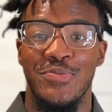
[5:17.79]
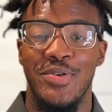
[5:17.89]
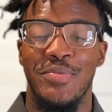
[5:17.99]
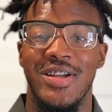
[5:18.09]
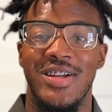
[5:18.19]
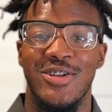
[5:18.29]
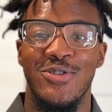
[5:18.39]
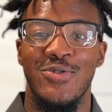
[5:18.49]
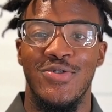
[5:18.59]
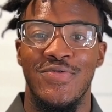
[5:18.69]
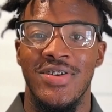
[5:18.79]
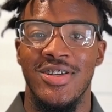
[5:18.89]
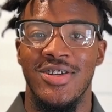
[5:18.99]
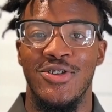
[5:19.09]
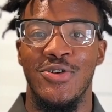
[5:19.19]
but it includes fish.
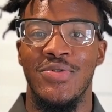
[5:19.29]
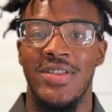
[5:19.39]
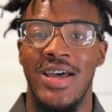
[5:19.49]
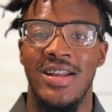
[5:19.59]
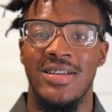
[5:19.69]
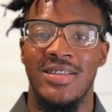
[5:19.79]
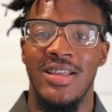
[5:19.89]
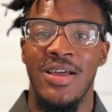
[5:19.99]
And so that is